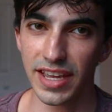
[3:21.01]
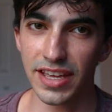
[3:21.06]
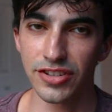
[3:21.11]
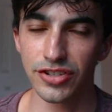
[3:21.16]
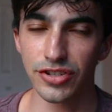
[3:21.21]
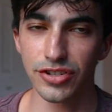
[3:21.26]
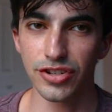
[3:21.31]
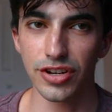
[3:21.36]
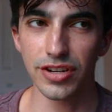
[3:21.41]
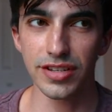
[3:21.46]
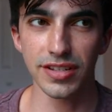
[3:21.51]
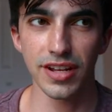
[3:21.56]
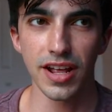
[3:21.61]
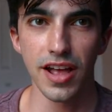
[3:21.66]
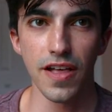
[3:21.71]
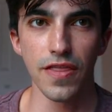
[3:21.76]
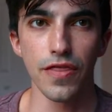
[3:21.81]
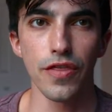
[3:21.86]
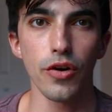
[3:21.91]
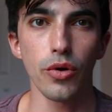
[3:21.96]
It's just
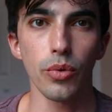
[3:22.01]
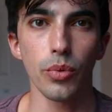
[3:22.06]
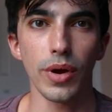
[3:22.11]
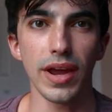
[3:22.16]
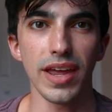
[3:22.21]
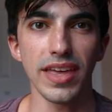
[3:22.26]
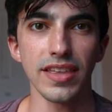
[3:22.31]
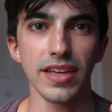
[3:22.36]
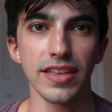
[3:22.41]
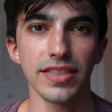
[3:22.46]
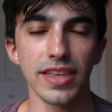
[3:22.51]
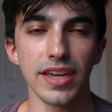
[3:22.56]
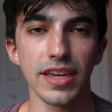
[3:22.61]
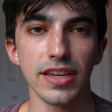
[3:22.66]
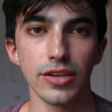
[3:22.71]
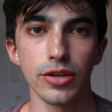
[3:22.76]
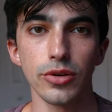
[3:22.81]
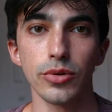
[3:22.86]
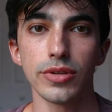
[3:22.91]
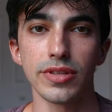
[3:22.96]
the way that they
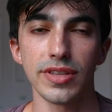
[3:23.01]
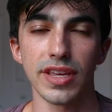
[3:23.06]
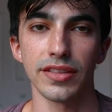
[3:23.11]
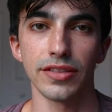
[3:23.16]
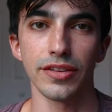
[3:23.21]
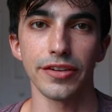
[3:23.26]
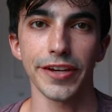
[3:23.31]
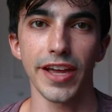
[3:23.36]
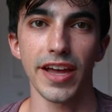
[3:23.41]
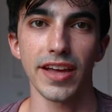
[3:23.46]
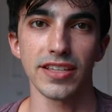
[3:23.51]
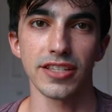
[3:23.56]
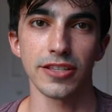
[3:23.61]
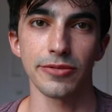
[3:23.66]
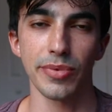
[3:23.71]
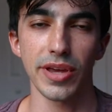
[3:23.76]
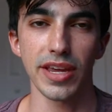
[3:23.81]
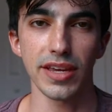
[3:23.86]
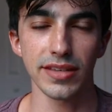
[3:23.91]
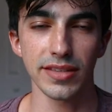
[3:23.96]
use and look at
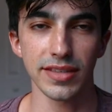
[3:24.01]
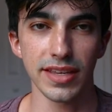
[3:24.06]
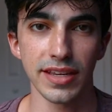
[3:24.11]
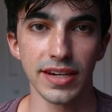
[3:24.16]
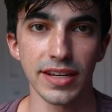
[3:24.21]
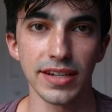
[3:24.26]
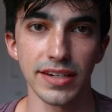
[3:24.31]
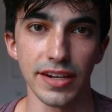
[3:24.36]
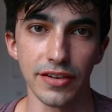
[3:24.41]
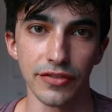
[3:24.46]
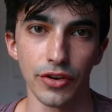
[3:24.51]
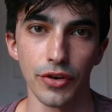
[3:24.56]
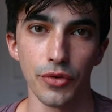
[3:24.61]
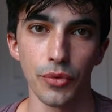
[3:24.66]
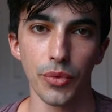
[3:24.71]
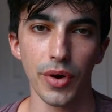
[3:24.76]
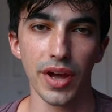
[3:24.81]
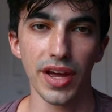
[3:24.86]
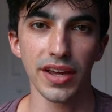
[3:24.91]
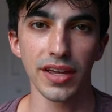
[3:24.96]
space in a
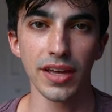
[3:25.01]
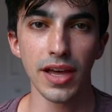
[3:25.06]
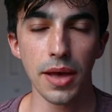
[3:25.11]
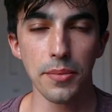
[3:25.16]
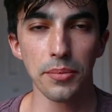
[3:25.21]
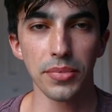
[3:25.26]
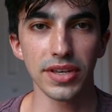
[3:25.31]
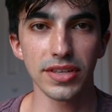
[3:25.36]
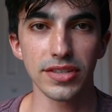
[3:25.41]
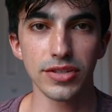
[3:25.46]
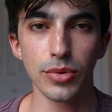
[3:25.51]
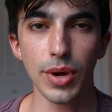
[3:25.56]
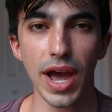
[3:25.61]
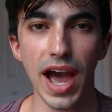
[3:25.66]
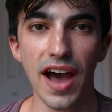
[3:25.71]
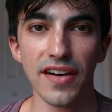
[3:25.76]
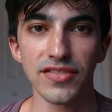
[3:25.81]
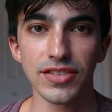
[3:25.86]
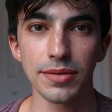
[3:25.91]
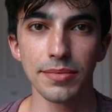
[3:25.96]
different way, because you
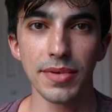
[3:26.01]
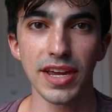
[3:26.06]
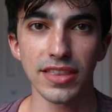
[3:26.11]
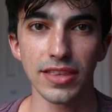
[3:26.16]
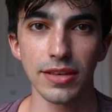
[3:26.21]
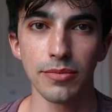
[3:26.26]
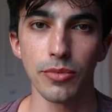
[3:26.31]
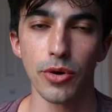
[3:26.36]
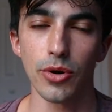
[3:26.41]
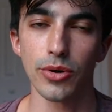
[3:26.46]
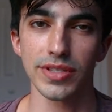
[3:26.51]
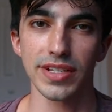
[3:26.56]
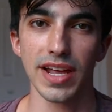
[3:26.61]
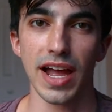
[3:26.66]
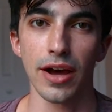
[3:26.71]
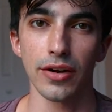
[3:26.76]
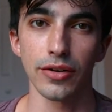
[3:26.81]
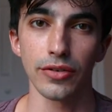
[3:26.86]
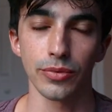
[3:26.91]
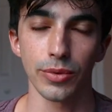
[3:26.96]
have to make the most
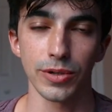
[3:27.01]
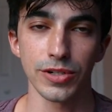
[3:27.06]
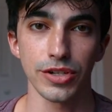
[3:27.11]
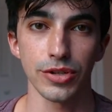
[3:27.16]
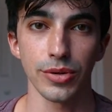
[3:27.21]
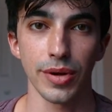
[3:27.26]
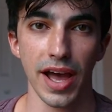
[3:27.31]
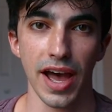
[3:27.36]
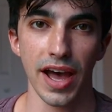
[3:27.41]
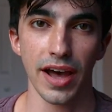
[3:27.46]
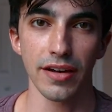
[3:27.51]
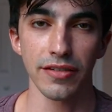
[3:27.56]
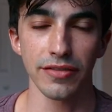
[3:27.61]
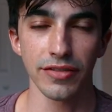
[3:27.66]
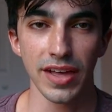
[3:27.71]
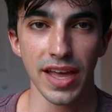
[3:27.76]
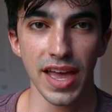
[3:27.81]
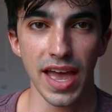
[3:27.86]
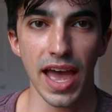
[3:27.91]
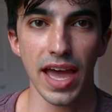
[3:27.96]
out of what you
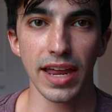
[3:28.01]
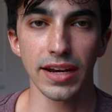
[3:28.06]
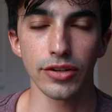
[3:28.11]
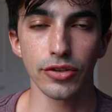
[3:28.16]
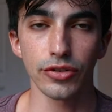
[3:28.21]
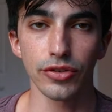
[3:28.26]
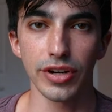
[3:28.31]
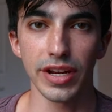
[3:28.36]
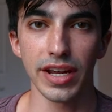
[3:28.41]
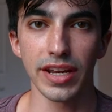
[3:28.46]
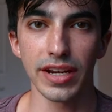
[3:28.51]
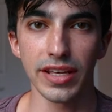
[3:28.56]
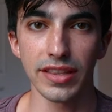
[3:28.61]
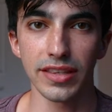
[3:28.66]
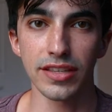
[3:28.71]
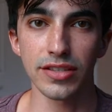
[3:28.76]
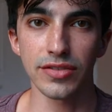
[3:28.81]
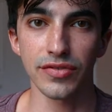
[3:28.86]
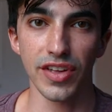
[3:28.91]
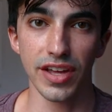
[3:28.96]
have, and creating
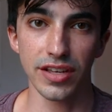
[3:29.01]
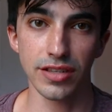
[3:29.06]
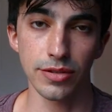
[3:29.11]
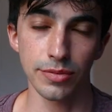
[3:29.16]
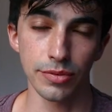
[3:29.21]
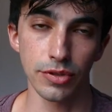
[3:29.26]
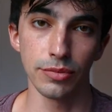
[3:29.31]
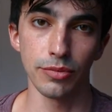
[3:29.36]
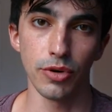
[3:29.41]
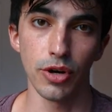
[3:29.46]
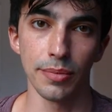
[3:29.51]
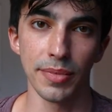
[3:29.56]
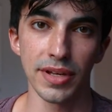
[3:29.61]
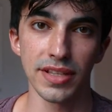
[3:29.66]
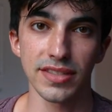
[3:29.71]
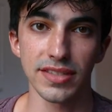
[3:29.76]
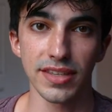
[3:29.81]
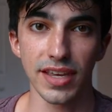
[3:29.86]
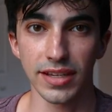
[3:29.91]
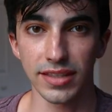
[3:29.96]
these flexible
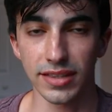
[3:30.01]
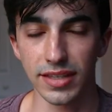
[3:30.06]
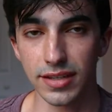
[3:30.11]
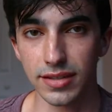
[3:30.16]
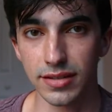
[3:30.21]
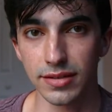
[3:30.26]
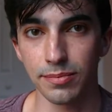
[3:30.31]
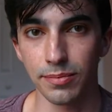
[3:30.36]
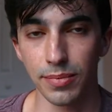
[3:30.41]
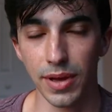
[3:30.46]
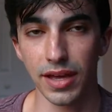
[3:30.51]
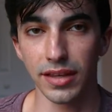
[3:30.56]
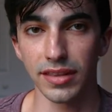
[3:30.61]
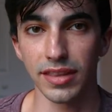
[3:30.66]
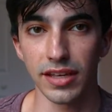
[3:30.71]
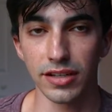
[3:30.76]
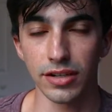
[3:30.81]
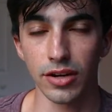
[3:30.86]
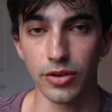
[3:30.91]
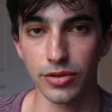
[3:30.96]
moments like this bed
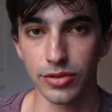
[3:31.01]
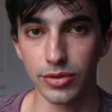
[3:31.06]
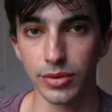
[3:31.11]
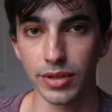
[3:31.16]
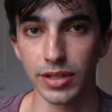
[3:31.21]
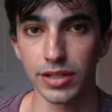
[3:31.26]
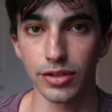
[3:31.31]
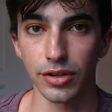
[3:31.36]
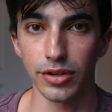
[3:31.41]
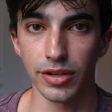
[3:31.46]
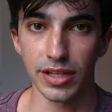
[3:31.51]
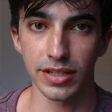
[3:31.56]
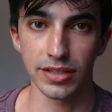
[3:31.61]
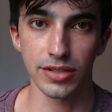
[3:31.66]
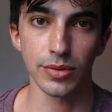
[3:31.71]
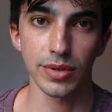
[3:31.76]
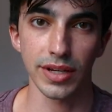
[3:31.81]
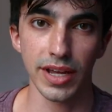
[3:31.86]
that also can turn into a